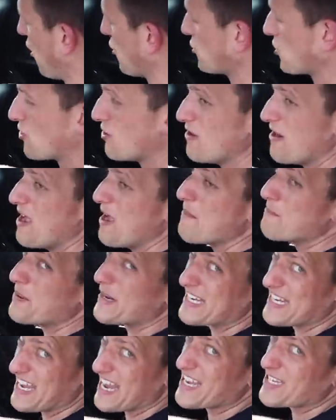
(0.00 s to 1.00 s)
larger,
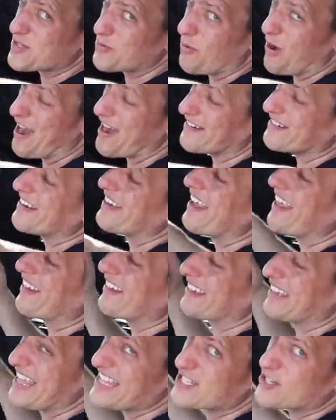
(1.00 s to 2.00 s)
but guess what?
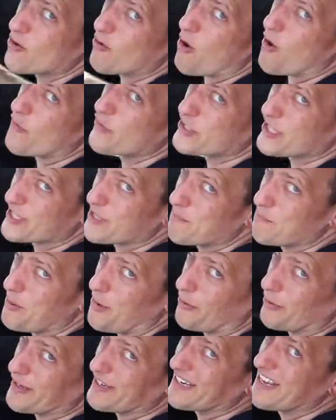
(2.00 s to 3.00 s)
Let's go over to the
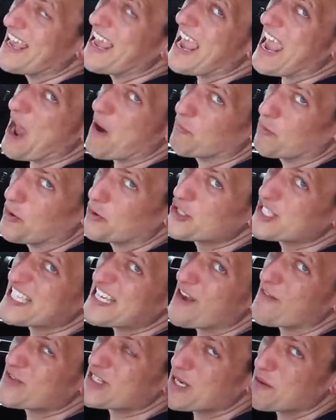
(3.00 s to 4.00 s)
Bullitt and we'll
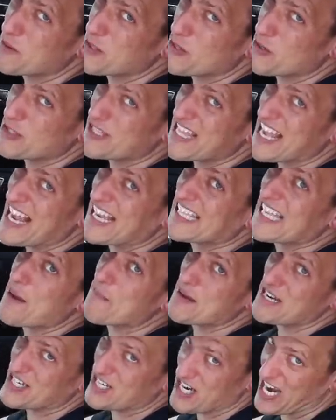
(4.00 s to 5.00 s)
see if some of those
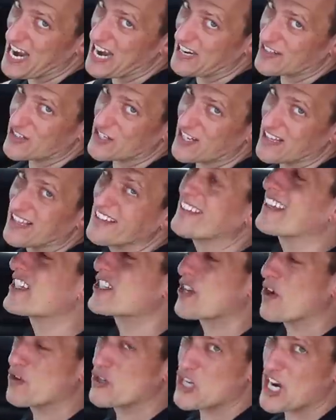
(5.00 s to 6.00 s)
things have been changed.
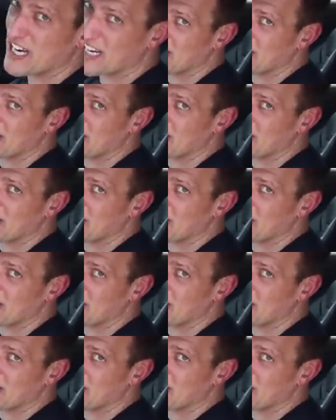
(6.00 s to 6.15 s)
Let's go